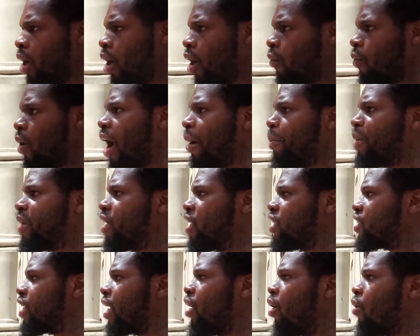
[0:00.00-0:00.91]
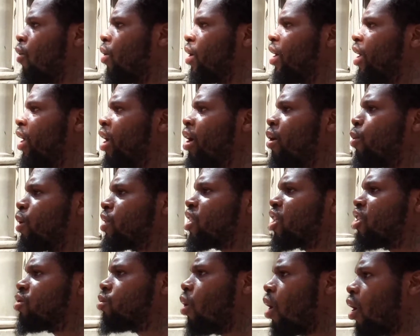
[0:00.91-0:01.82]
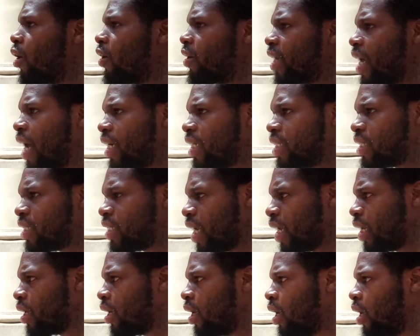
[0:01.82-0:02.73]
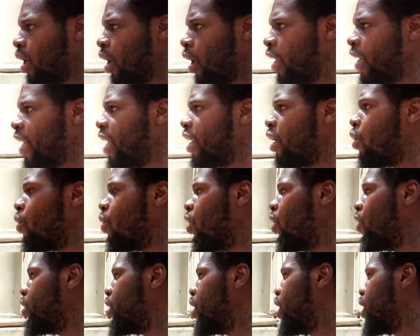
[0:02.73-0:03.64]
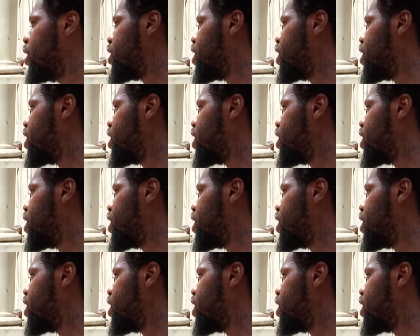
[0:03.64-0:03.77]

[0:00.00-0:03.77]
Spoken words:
Why? Because they don't wanna hear what this word gotta say. And they don't want the